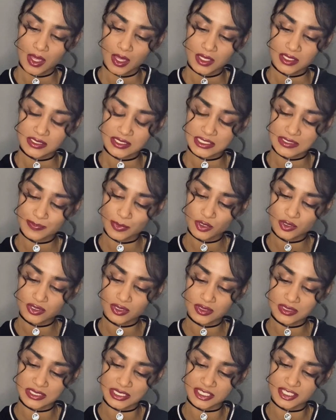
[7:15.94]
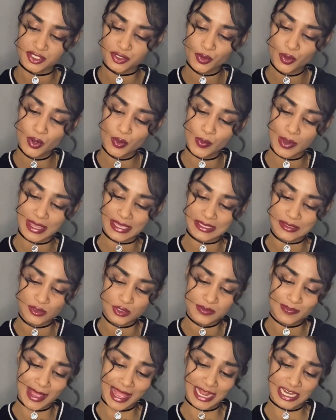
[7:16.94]
Disposal says throw away
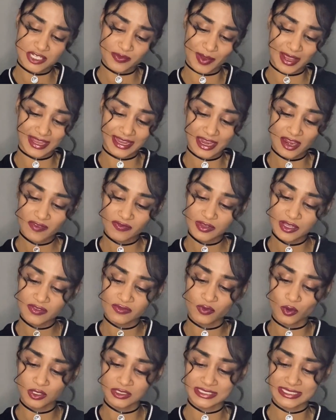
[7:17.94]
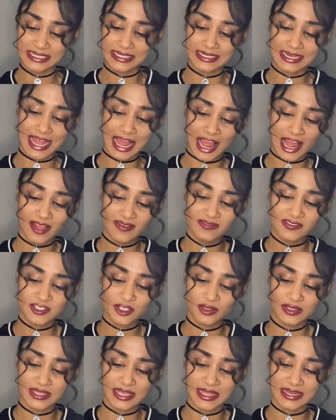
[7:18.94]
used patch by carefully folding in half so
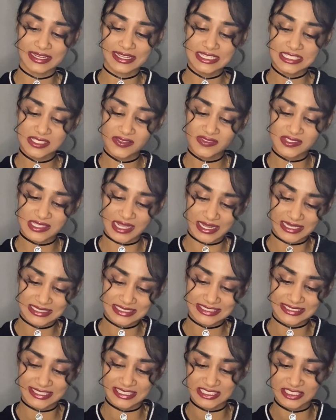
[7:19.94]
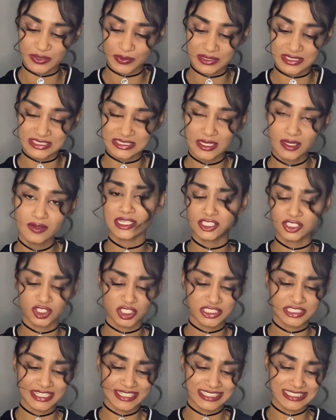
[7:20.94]
the adhesive side sticks to itself. It's
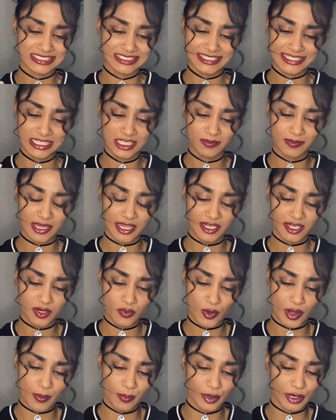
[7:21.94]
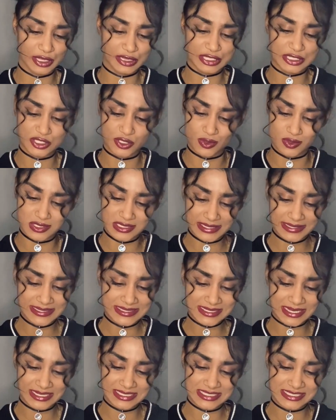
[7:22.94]
just like a sticky band-aid where you're putting the 2 sticky
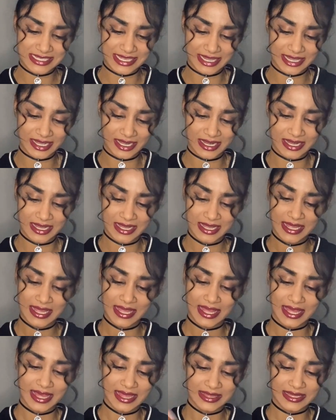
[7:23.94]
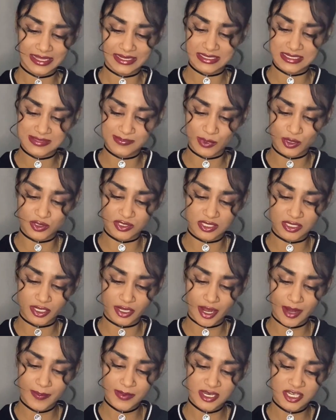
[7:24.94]
sides together, and then dispose in the
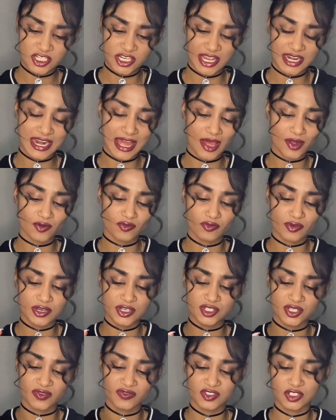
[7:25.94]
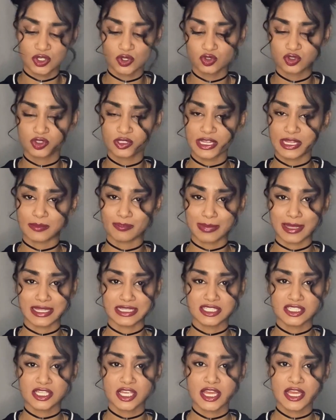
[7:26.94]
garbage and out of reach of children and
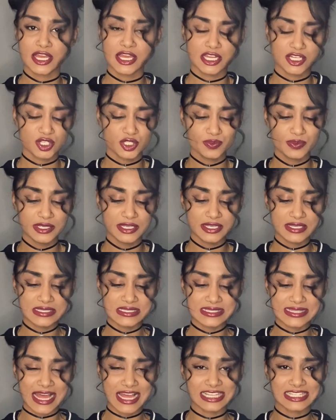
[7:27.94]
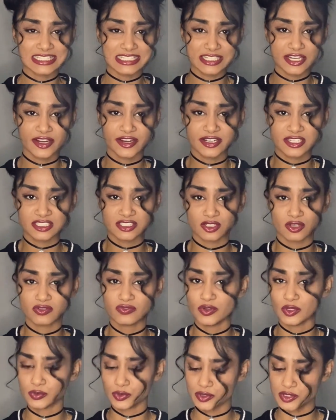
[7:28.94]
pets. Just because that sticker is still
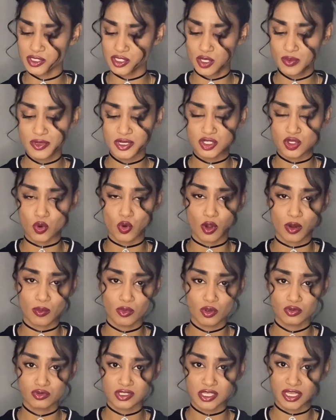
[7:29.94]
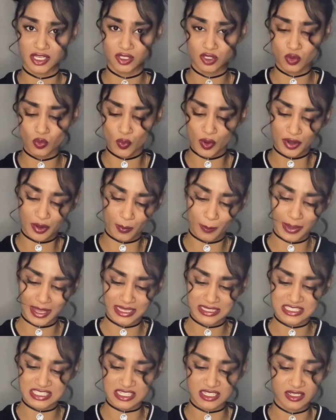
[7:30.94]
filled with so much hormones, like you don't want your
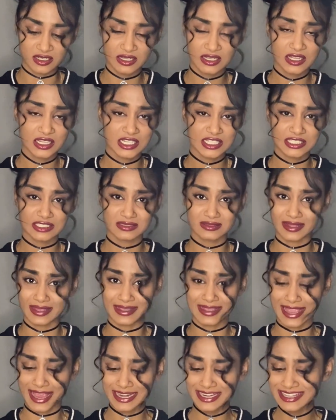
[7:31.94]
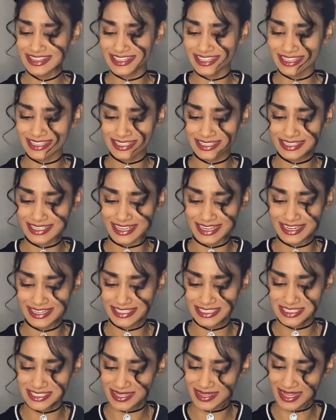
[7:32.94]
pets and like anything getting
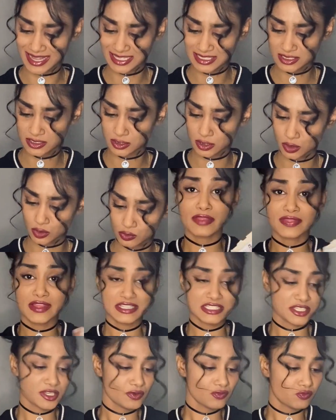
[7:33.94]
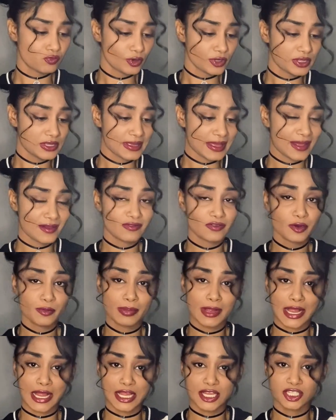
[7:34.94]
into that. So that's it for the EVRA
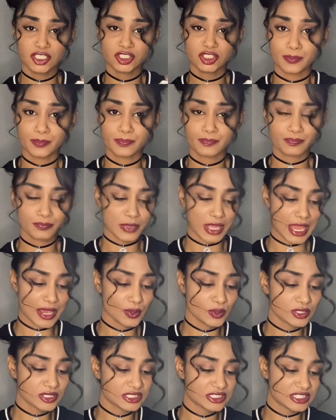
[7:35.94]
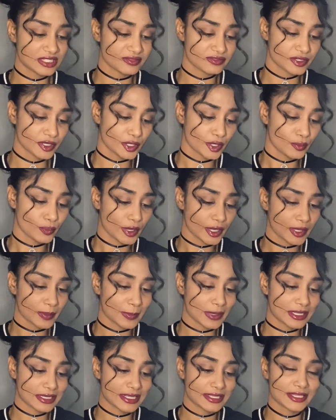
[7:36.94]
patch. I would definitely
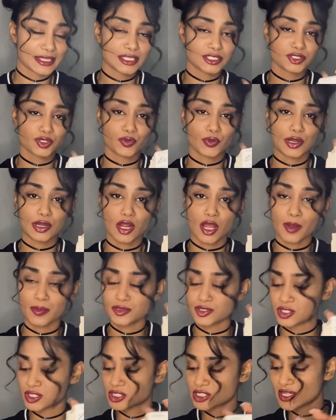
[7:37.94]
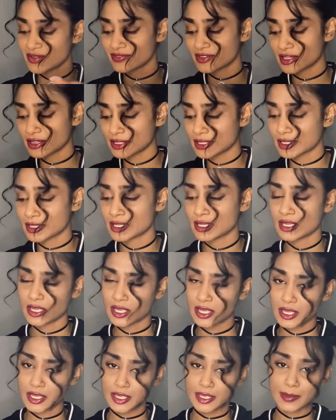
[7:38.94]
recommend. I think it's a great option, definitely
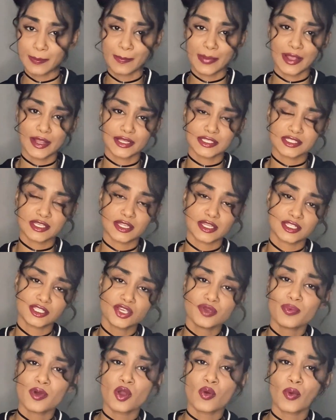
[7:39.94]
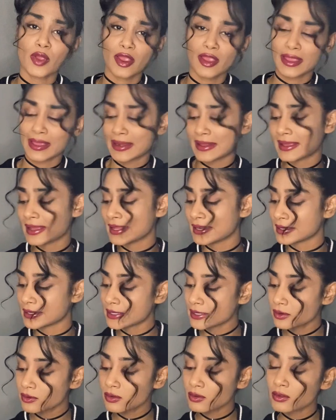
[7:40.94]
compared to the depot where you're getting a
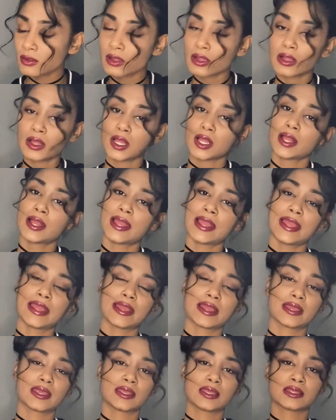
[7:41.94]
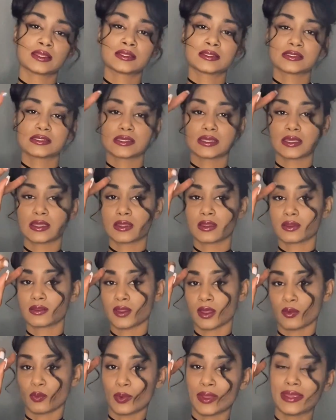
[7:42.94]
needle and
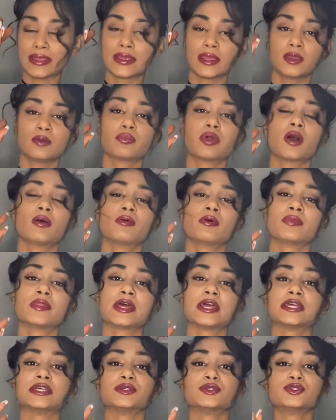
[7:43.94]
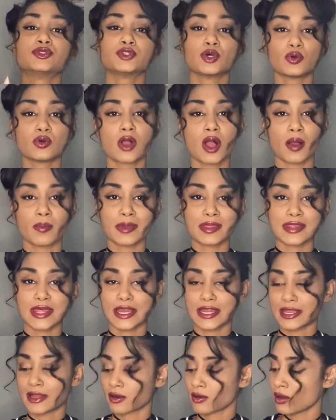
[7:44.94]
that weight gain problem that is so common that I
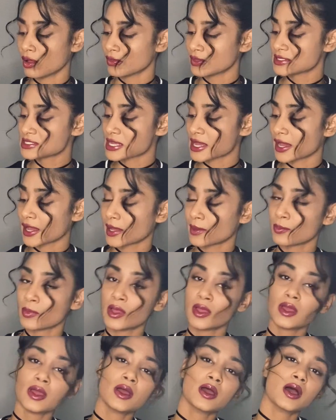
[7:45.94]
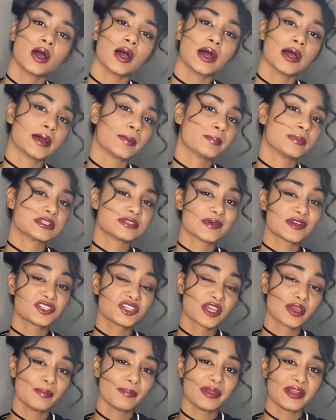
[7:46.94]
hear all the time, especially
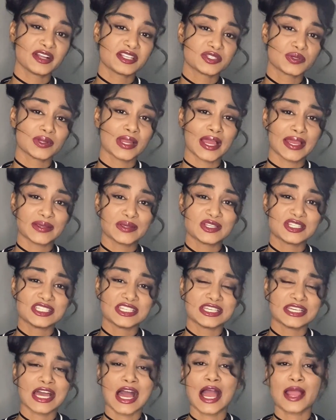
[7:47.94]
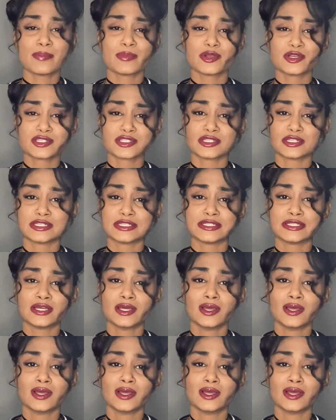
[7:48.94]
compared to an IUD. I personally